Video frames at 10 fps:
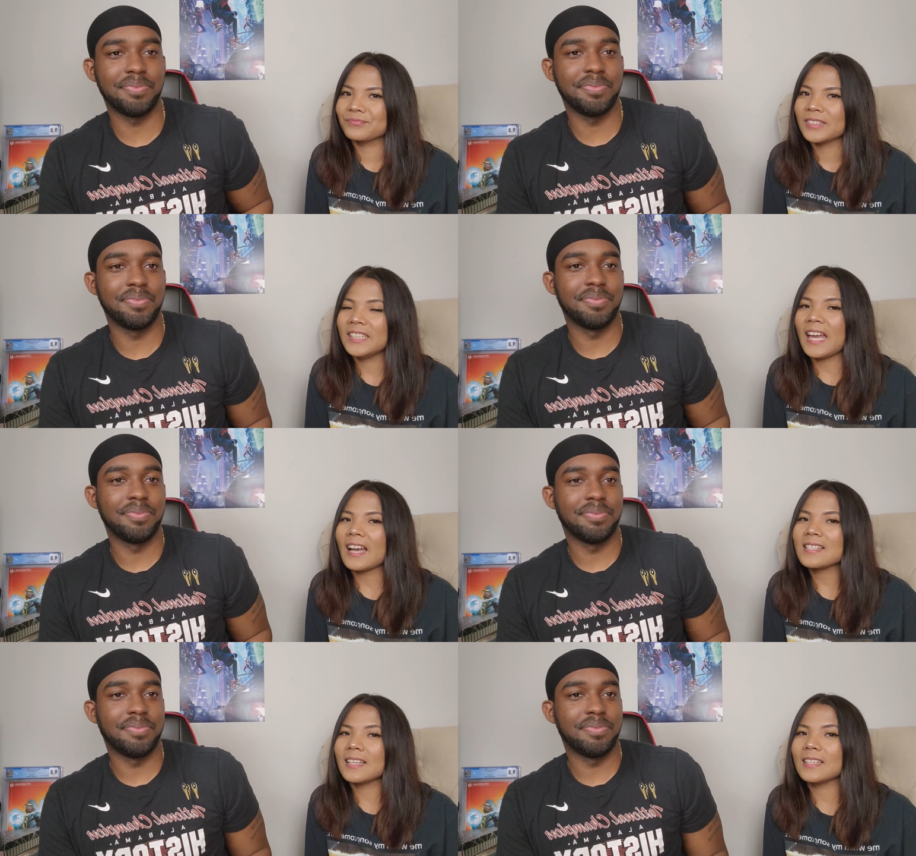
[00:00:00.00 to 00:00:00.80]
Speaker 1: he
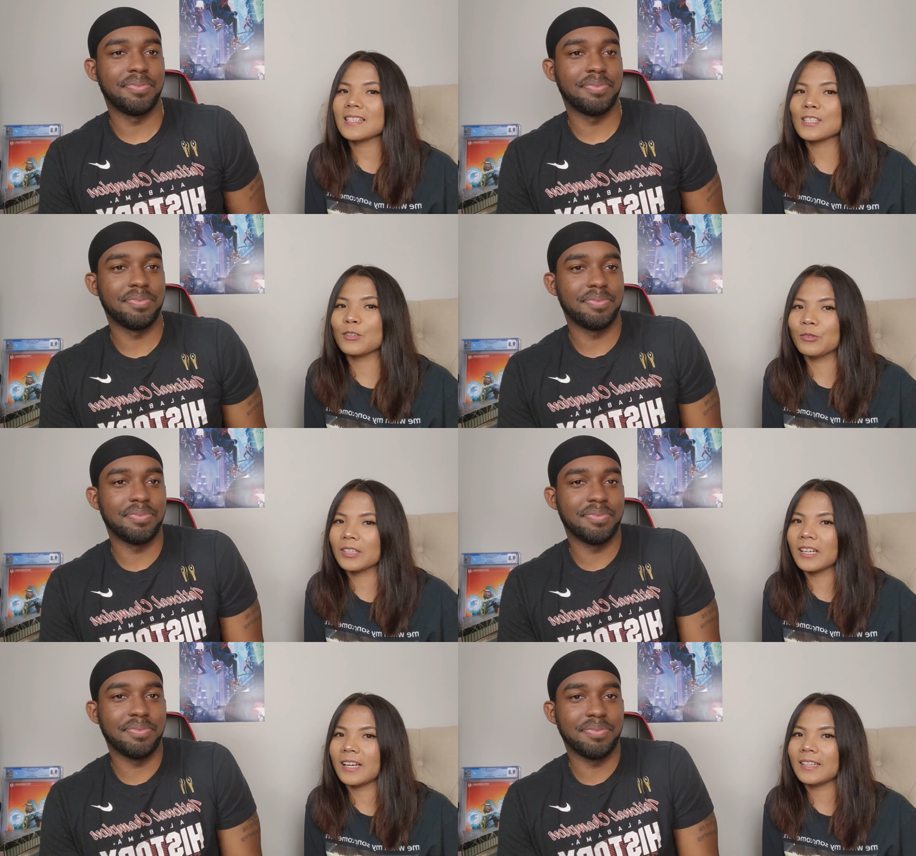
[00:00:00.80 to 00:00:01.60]
acts like he's a tour
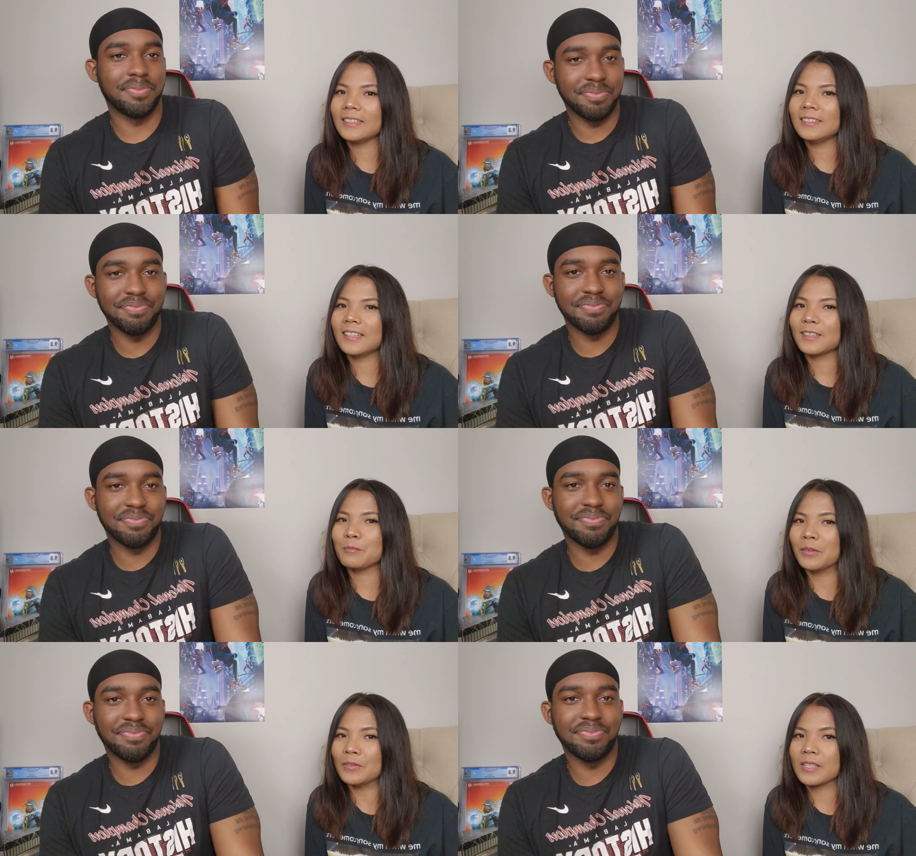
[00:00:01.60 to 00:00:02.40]
guide at the
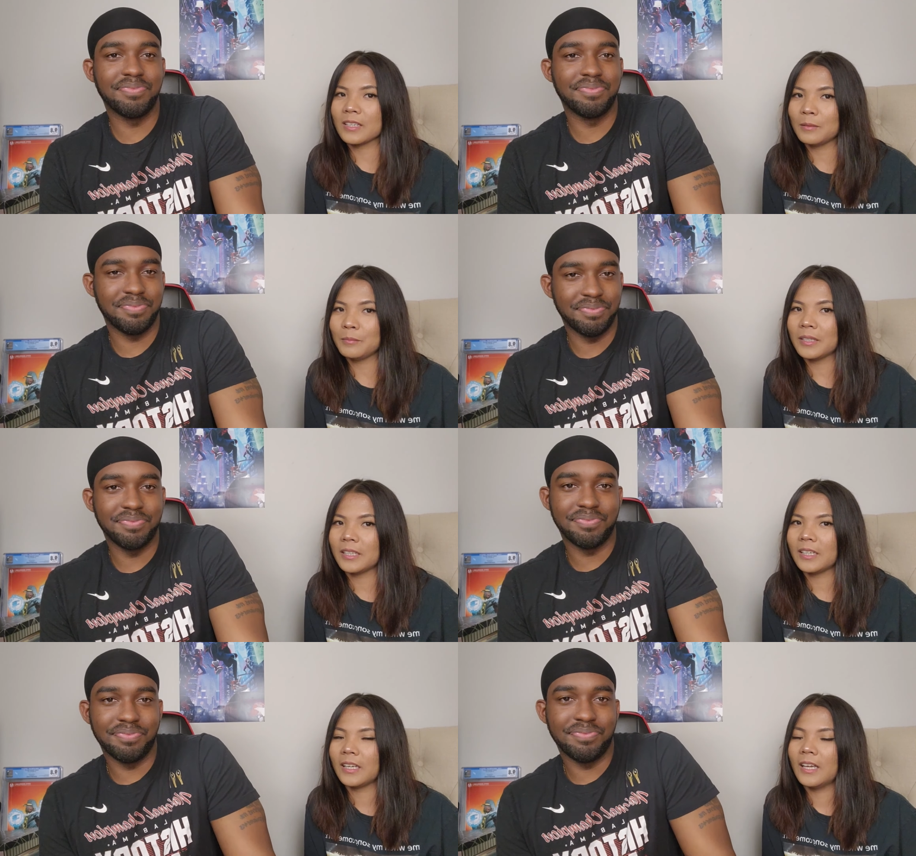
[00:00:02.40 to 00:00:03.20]
museum,
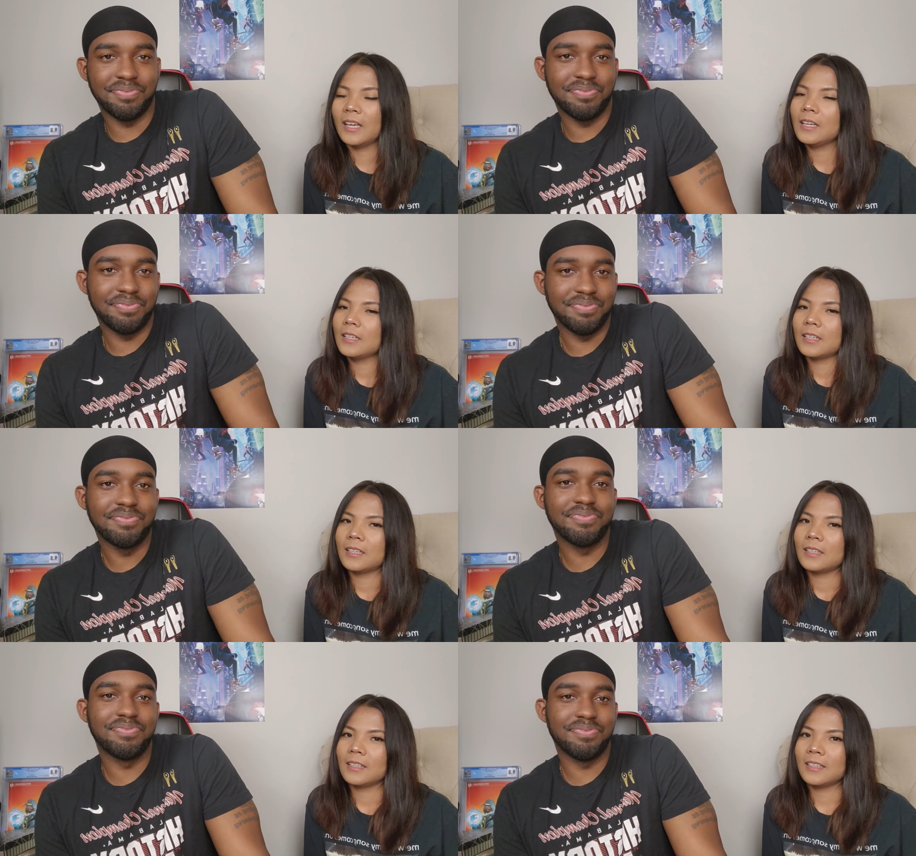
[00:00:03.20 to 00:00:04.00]
but
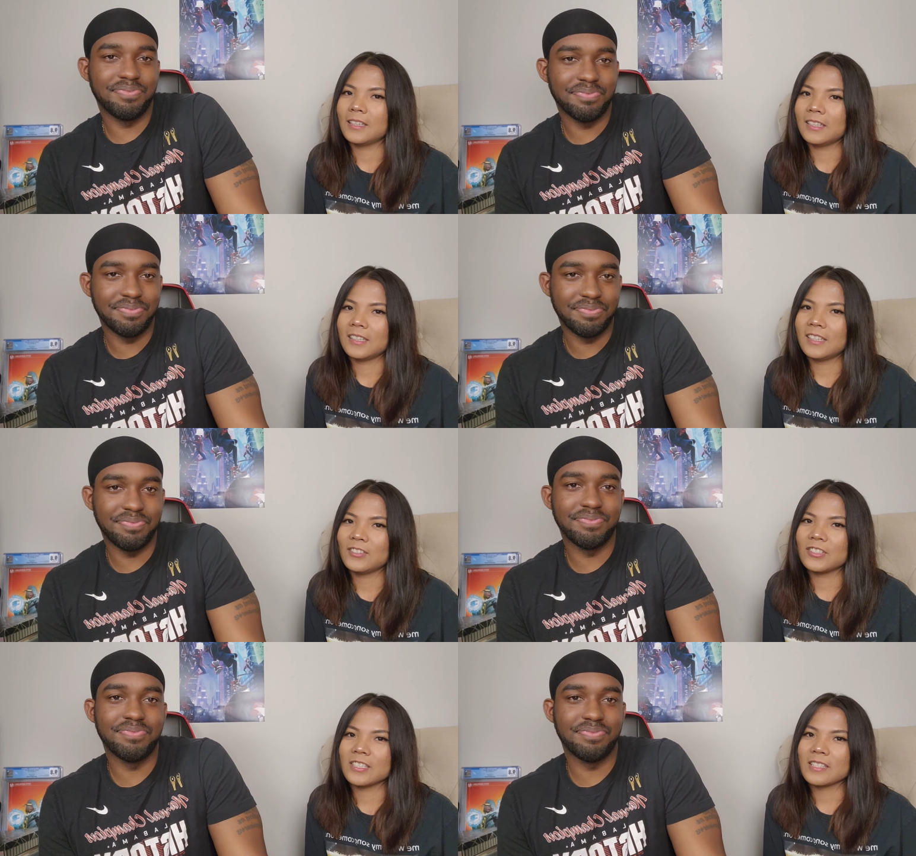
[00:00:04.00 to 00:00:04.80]
he he
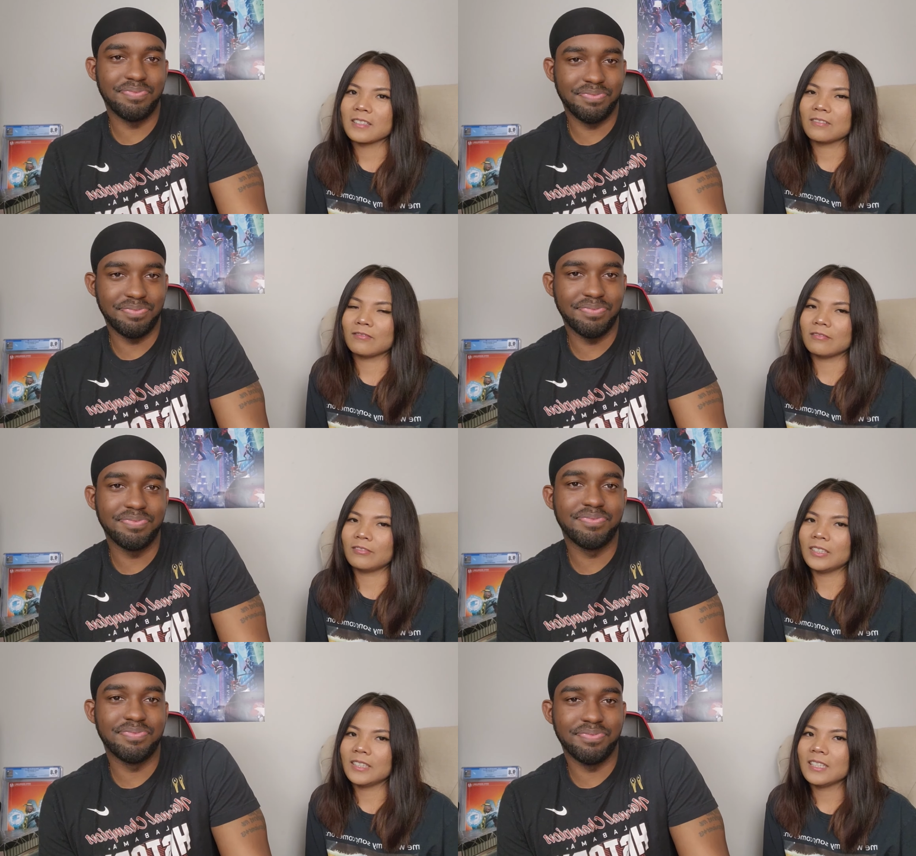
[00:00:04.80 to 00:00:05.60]
just
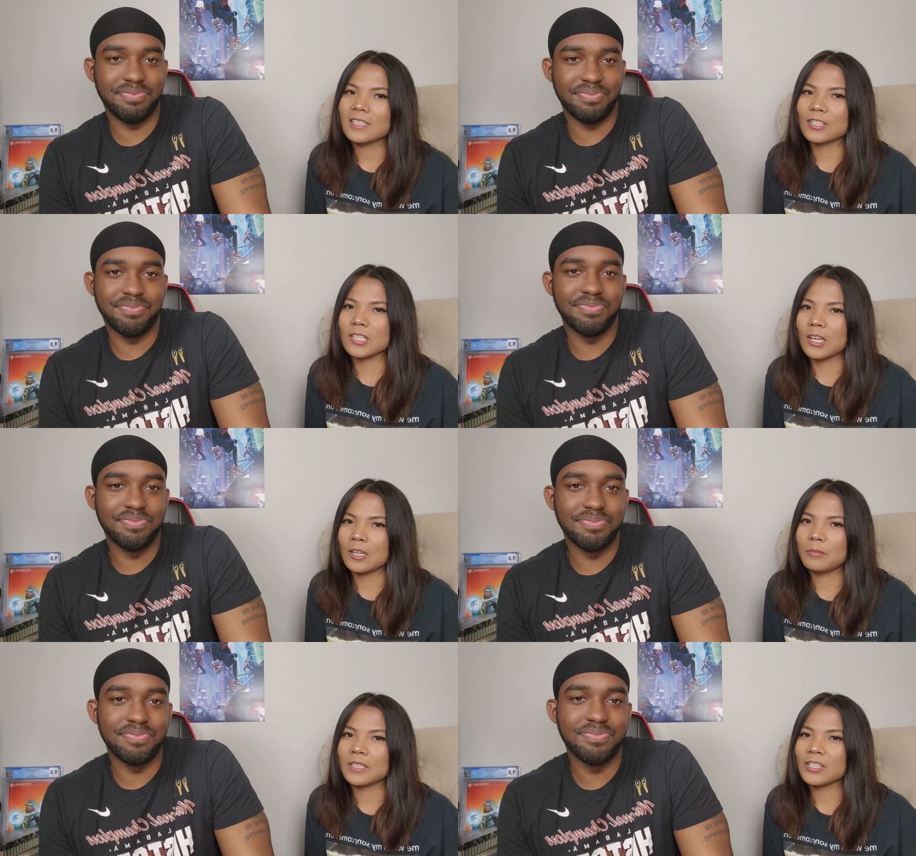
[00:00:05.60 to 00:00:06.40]
really his
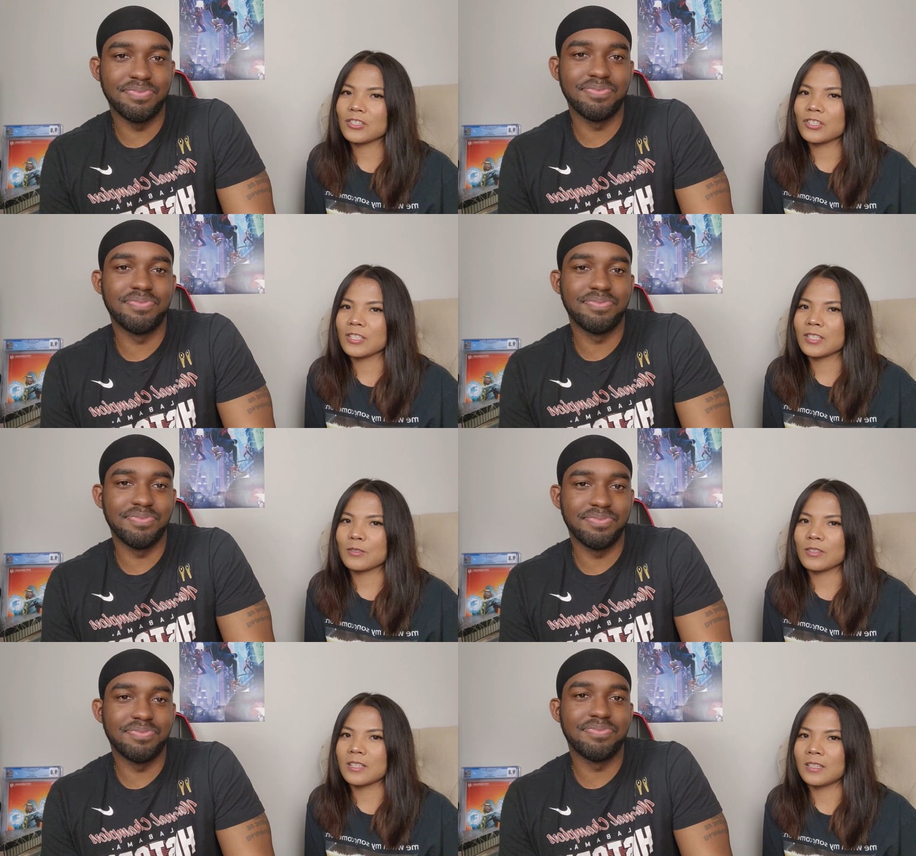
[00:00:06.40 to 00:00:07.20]
job is just
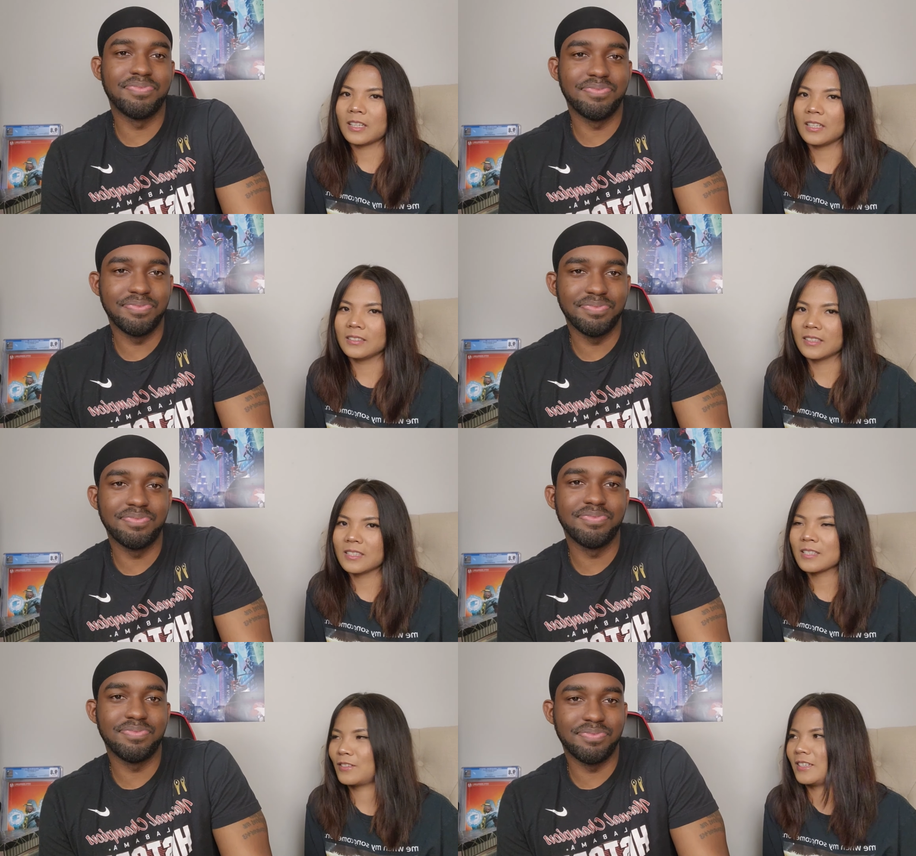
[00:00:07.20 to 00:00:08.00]
to sell candies to the